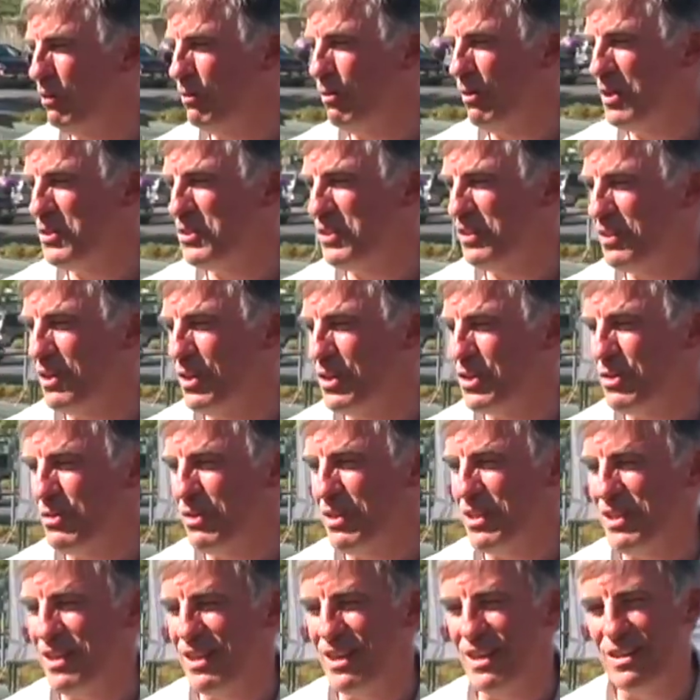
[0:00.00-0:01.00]
across the
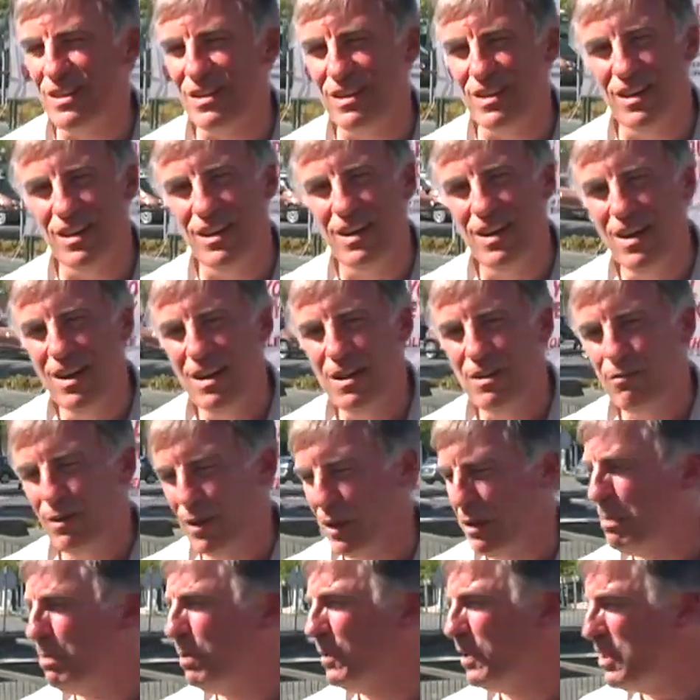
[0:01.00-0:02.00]
country, and uh,
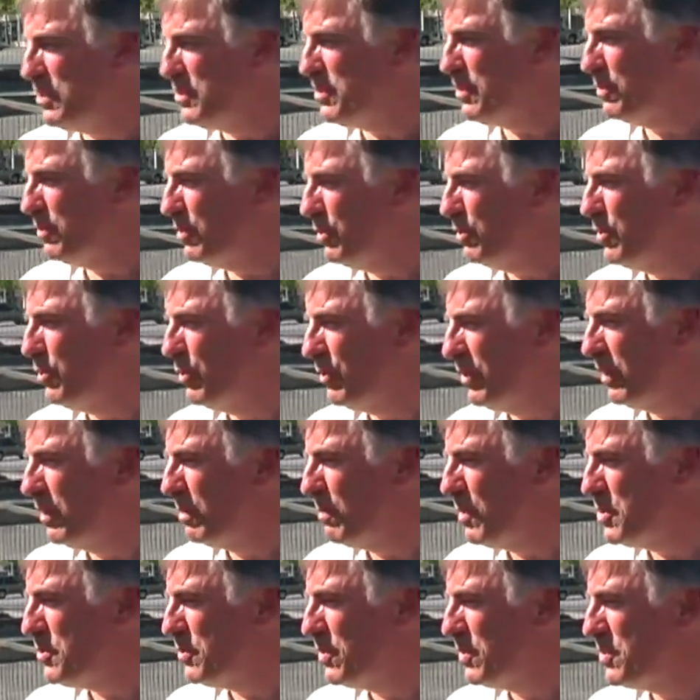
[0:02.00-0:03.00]
really pleased that they're doing the
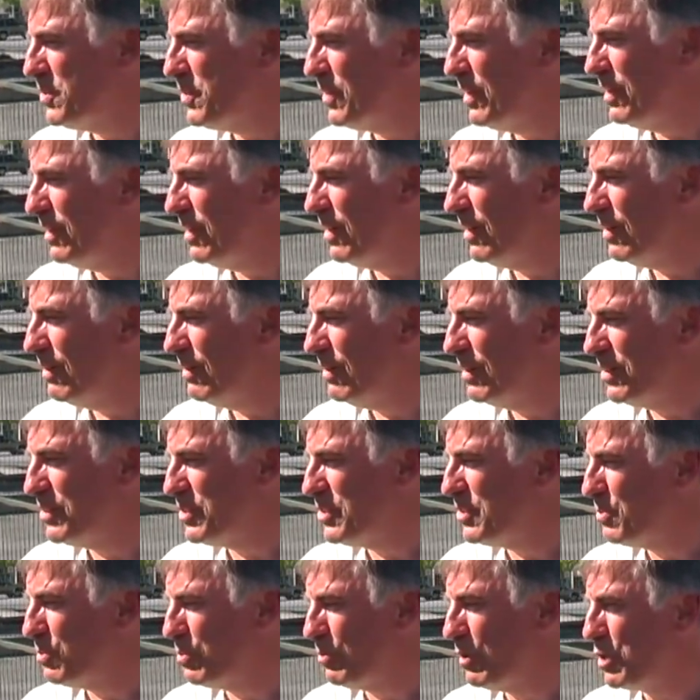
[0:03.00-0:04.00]
mustard seed here.
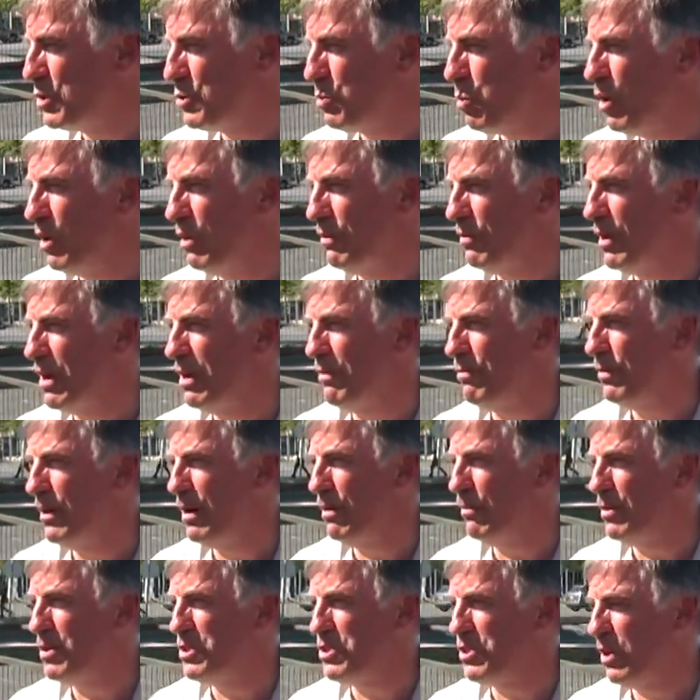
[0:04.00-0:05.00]
It's it's one of my
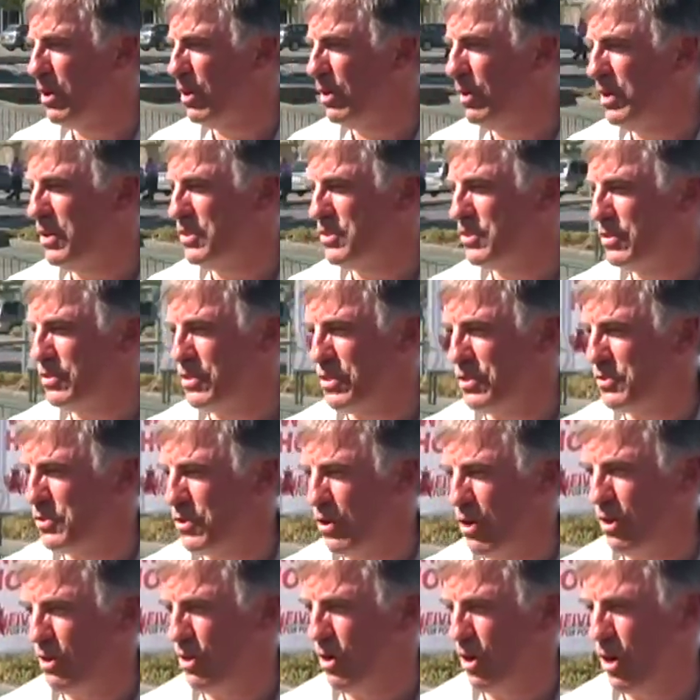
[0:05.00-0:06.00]
favorite charities. It's just
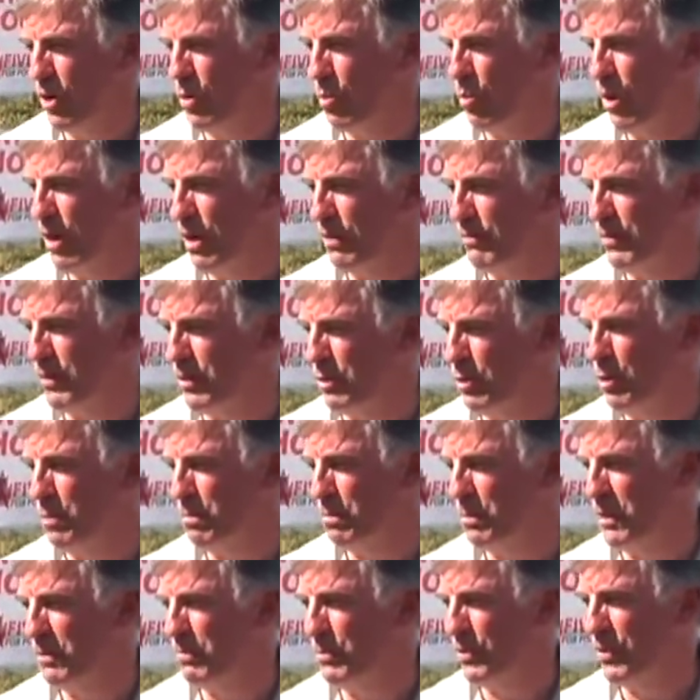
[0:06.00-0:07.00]
all hard work for the good
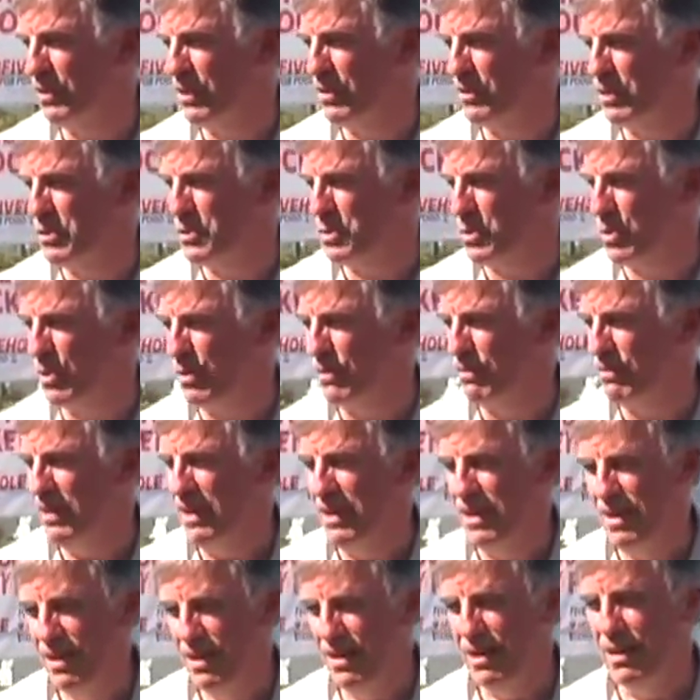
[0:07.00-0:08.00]
people that they serve,
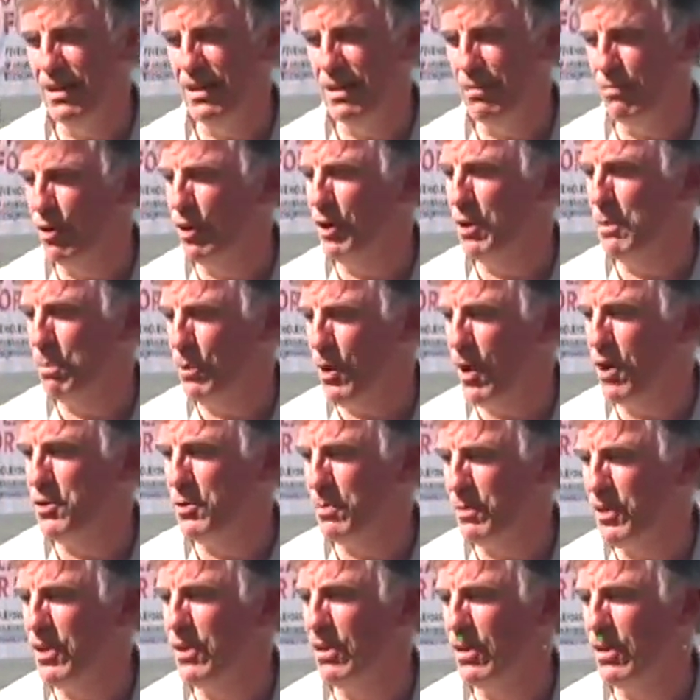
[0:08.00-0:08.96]
and I'm really proud to be